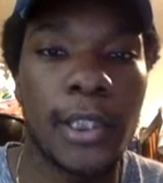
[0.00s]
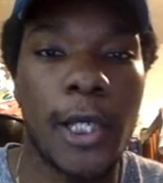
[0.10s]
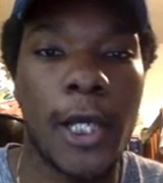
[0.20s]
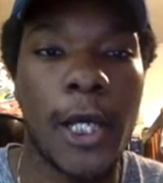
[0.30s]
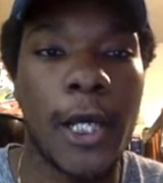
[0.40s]

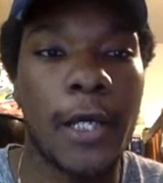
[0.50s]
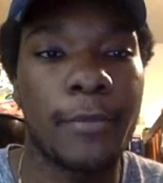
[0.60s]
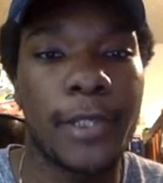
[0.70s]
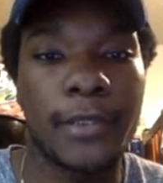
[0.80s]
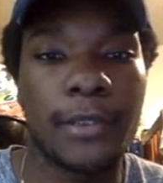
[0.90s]

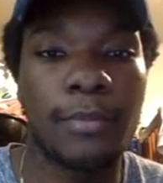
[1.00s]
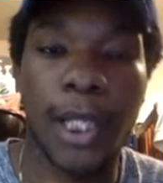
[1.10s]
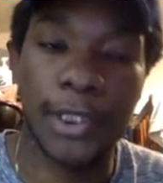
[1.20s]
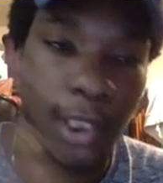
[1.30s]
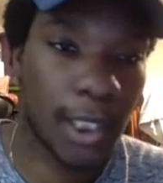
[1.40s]
um, the
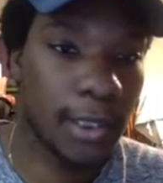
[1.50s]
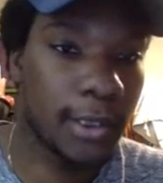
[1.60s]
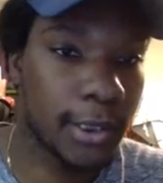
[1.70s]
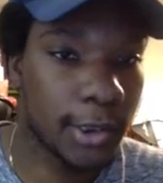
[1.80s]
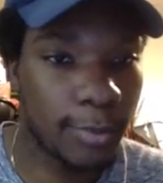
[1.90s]
blockchain
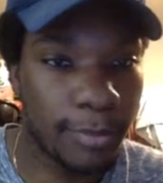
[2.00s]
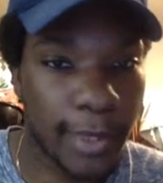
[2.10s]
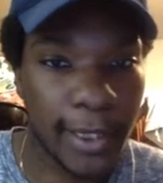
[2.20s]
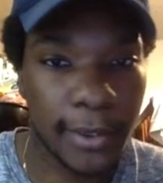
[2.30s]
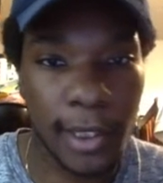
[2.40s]
is
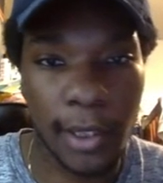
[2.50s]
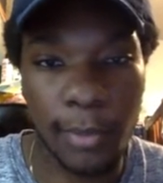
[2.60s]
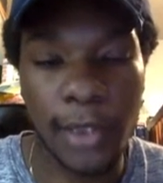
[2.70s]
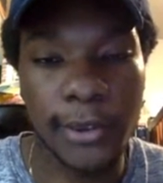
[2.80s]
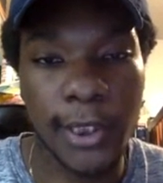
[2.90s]
Peg, uh,
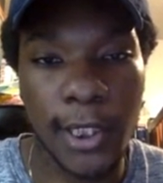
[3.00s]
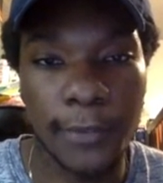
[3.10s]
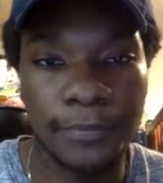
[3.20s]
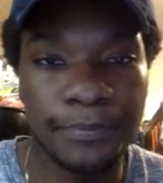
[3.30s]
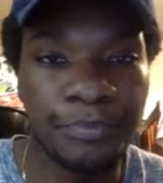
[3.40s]

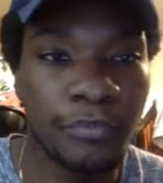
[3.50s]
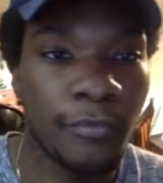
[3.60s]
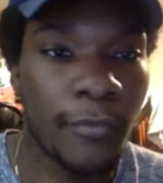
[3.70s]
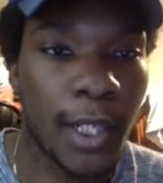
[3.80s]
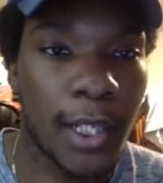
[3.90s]
Polygon.
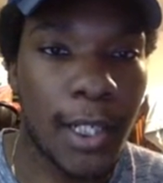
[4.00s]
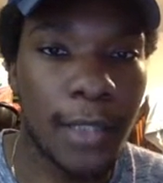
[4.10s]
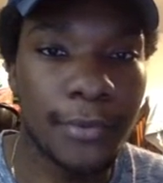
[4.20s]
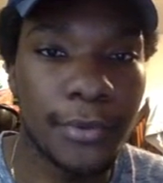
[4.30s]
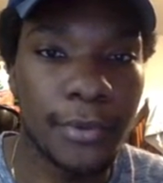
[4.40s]

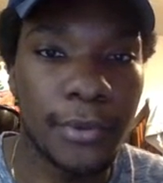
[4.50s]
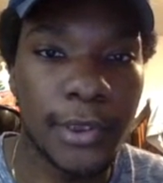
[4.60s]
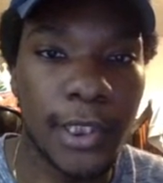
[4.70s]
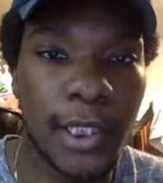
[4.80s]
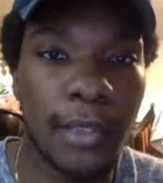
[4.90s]
Uh,
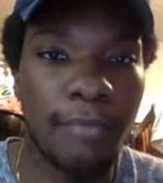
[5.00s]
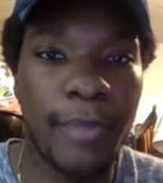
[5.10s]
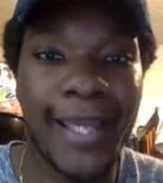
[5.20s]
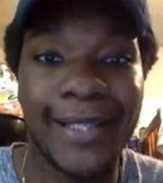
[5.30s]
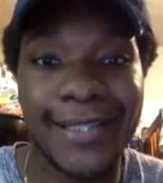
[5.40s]
the
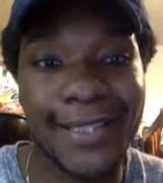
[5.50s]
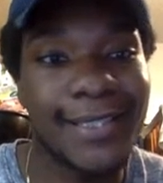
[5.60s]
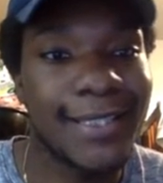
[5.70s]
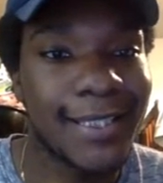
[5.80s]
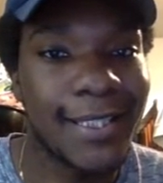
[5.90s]

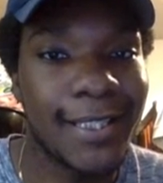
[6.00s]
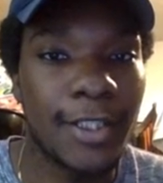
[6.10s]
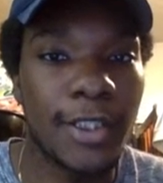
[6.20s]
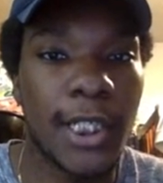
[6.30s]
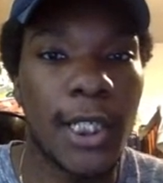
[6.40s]
Pegaxy
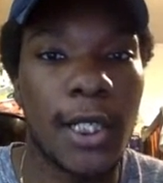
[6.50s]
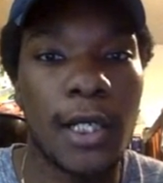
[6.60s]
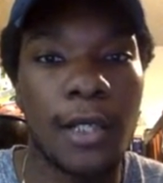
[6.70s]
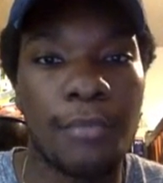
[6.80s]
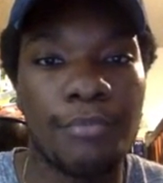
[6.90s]

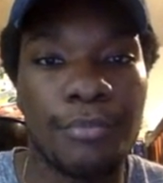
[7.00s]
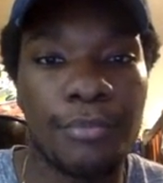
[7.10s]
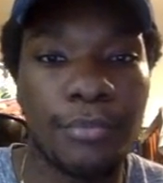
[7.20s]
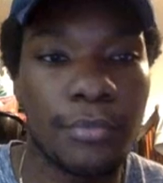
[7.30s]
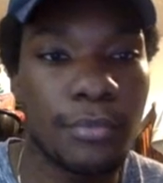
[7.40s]
um,
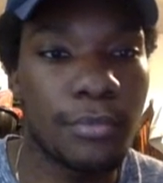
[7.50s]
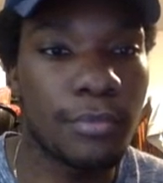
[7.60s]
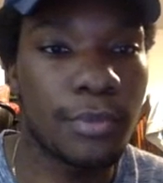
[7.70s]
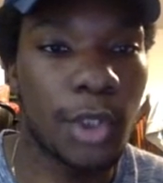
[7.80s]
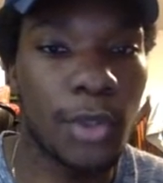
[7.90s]

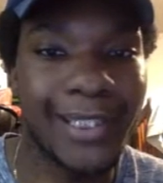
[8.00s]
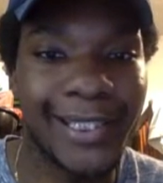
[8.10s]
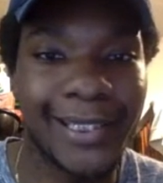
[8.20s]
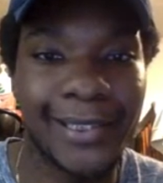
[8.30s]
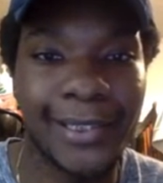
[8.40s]

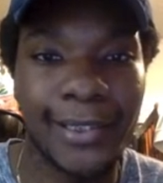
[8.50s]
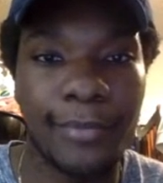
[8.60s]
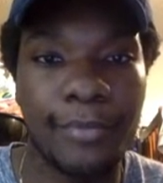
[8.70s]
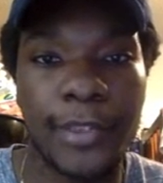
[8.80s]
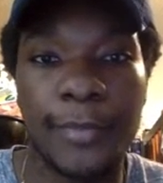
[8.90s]
token,
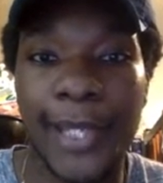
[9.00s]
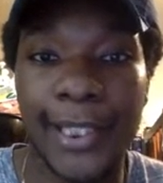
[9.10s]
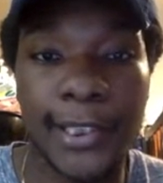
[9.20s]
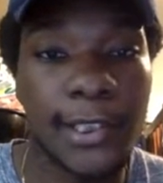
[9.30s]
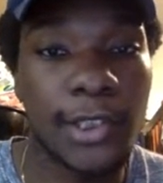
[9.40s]
the
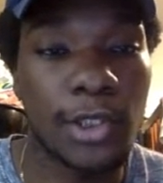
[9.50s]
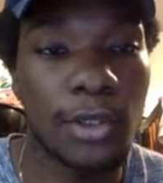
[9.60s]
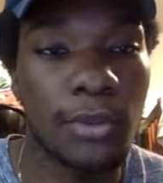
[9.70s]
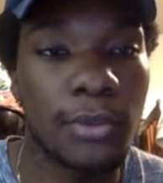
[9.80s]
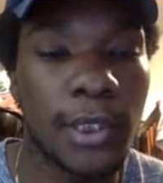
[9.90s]
Pegaxy
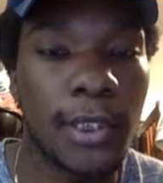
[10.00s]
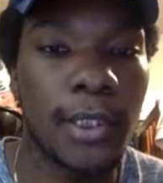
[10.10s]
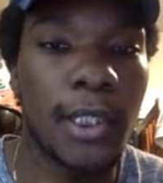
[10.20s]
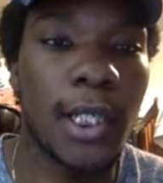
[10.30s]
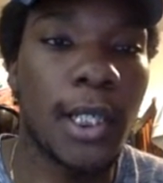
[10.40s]
Stone,
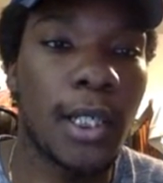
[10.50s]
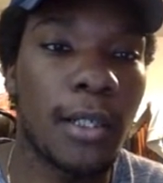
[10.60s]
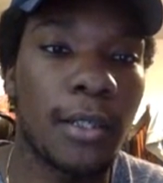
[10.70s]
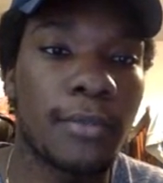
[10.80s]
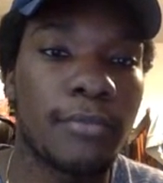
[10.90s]

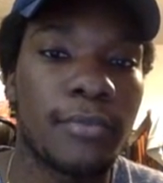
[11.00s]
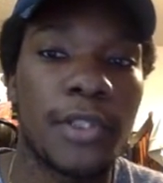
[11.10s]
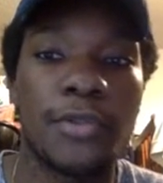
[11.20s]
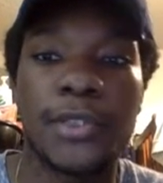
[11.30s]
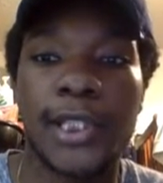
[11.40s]
uh, the
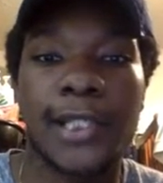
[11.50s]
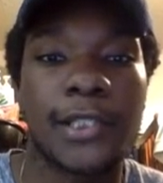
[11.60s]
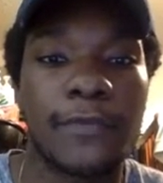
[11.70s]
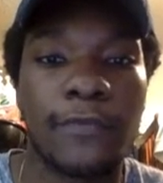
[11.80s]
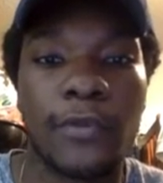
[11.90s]
use
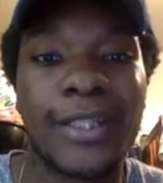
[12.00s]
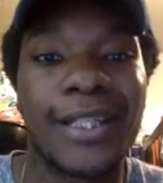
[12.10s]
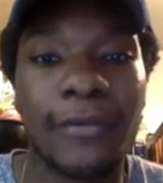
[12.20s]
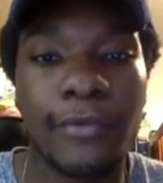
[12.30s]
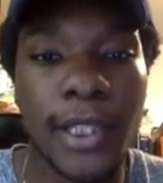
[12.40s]
cases for
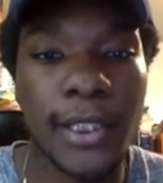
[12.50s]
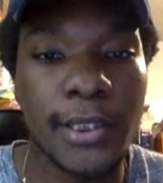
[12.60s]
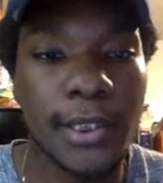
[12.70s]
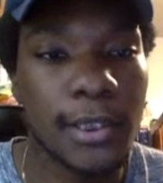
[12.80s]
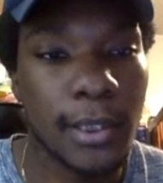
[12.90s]

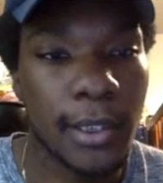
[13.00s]
governance,